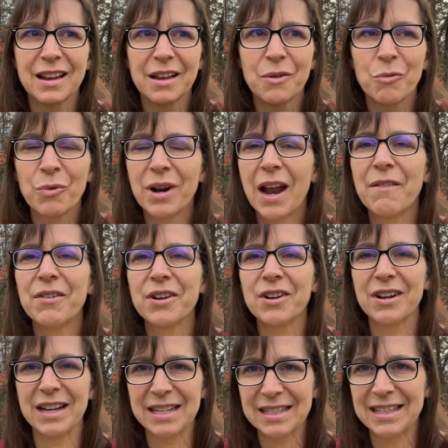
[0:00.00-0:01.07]
whatever your
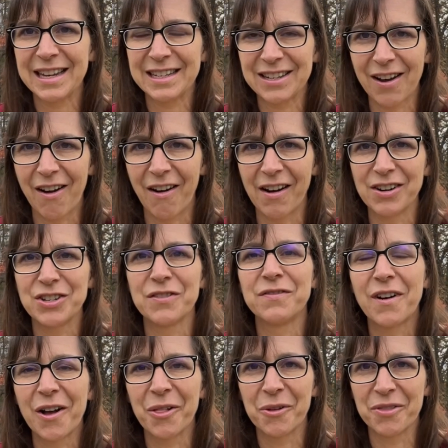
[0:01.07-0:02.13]
instincts are, to
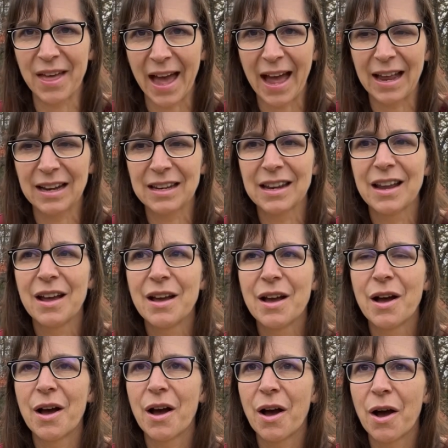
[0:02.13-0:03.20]
follow that
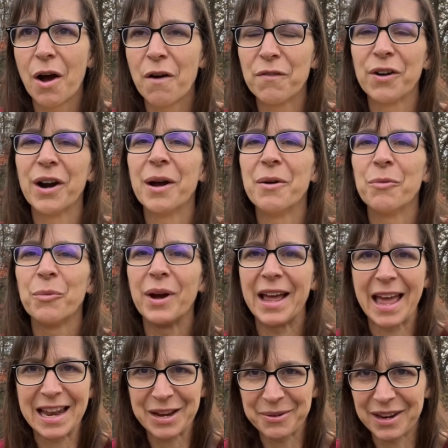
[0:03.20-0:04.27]
over what
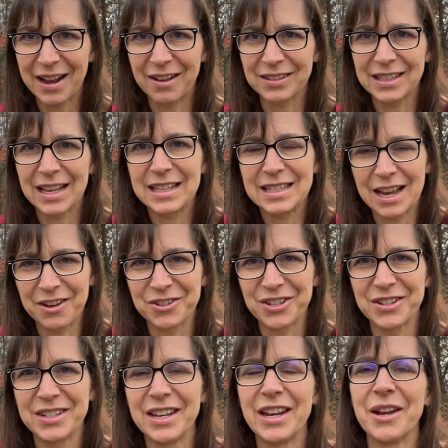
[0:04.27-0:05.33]
anyone else tells you
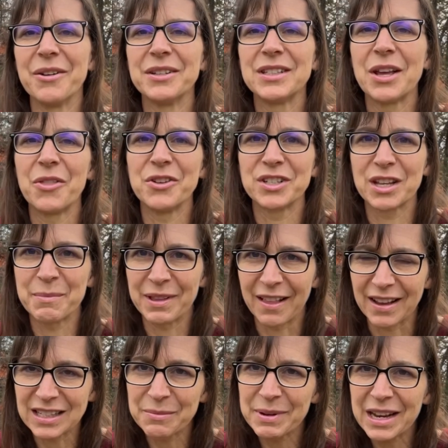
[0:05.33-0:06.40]
to do. So there's going to be
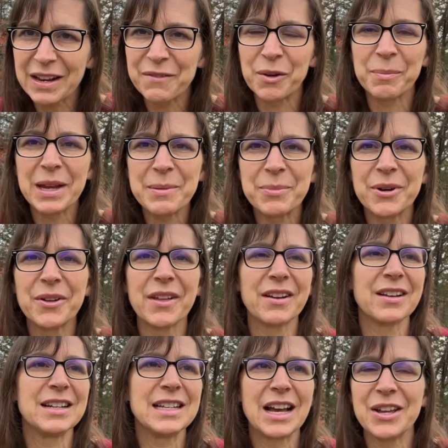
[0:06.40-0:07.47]
lots of meaningful people. They're
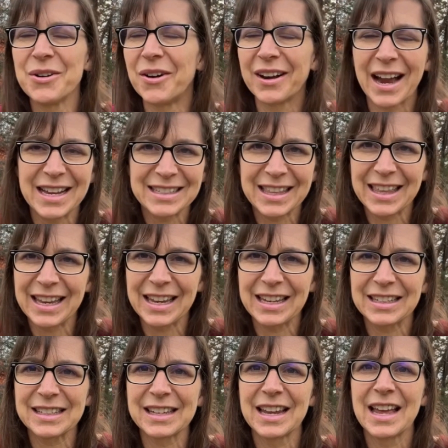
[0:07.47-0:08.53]
going to tell you all kinds of
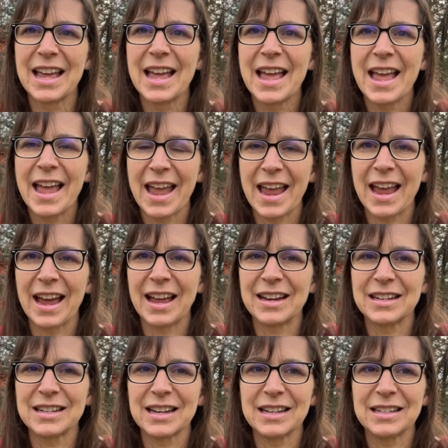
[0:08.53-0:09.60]
things, and